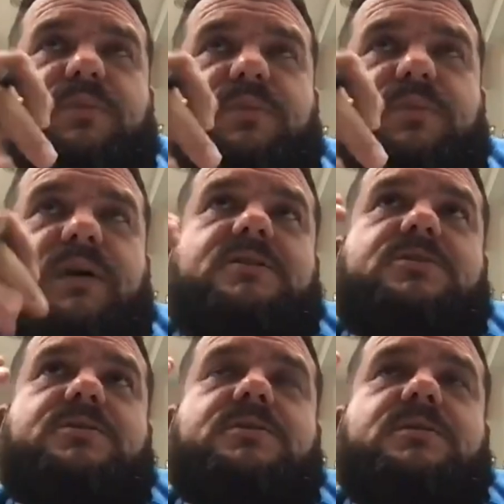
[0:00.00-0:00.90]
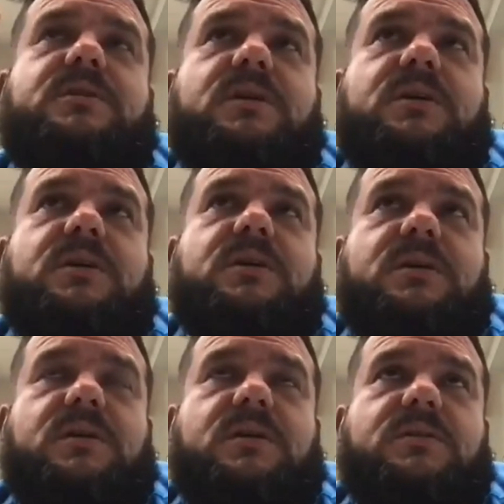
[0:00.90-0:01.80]
Response
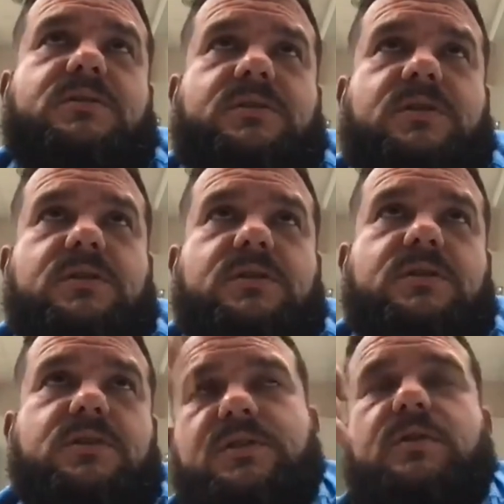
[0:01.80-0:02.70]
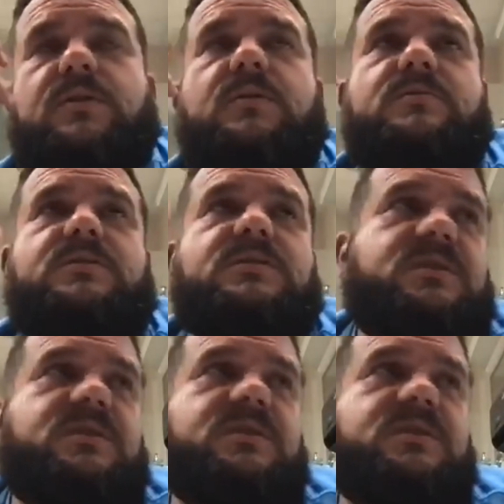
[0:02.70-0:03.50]
to nursing homes,